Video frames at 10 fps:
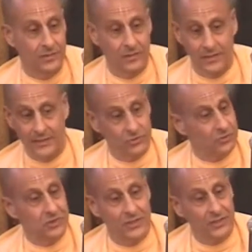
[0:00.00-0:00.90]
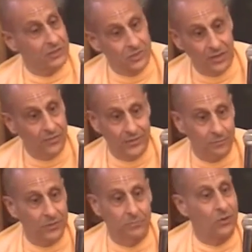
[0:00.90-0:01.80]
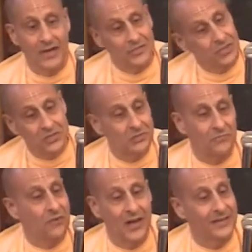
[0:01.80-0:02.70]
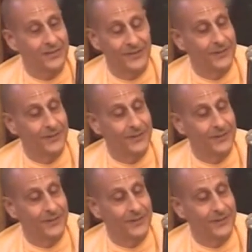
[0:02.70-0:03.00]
Electricity is nothing but processed fire.